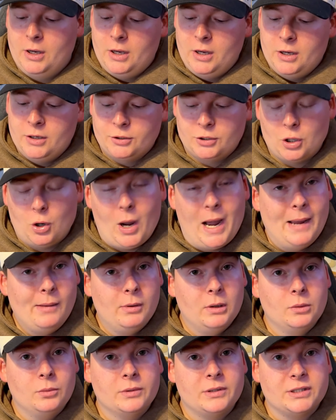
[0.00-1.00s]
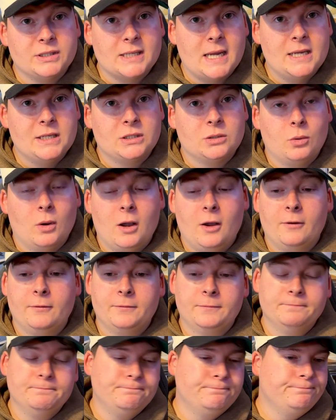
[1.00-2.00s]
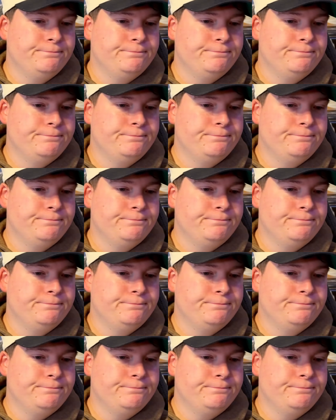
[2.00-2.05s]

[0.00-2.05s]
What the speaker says: So I went with the size 12.